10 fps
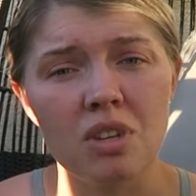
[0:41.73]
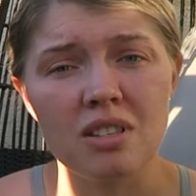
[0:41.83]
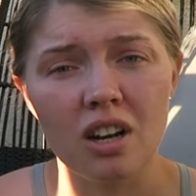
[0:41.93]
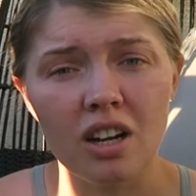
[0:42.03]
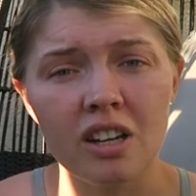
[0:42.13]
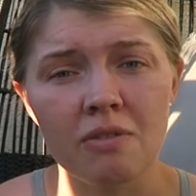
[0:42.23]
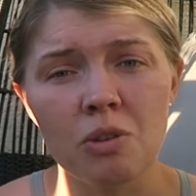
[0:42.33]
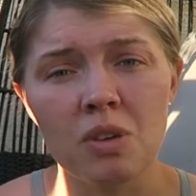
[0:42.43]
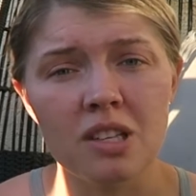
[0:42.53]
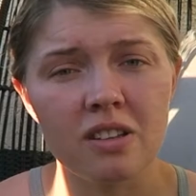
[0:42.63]
we started a
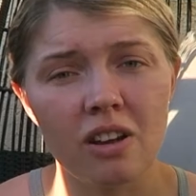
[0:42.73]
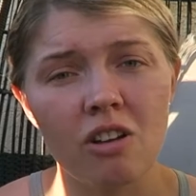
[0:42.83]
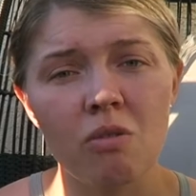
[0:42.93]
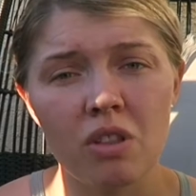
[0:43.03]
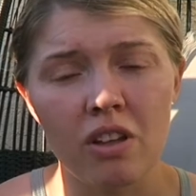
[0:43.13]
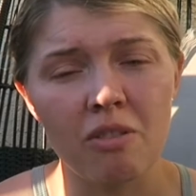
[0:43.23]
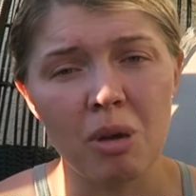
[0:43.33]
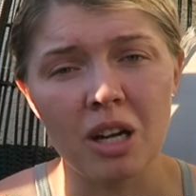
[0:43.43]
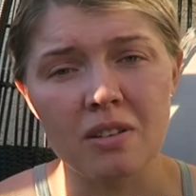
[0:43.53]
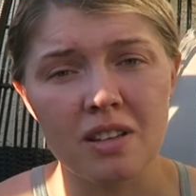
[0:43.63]
few weeks ago with all the
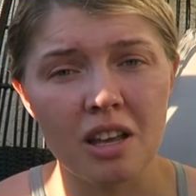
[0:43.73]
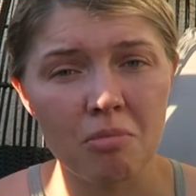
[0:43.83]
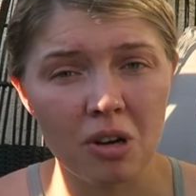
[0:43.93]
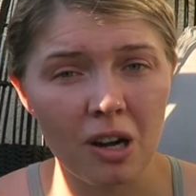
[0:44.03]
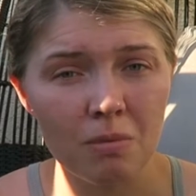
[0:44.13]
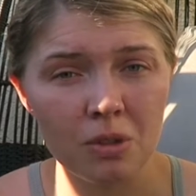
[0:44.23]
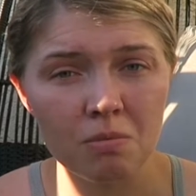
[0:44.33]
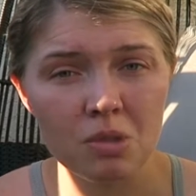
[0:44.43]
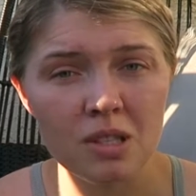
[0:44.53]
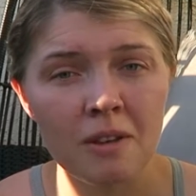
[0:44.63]
parasite
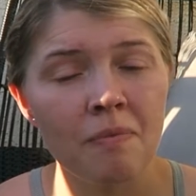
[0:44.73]
problems.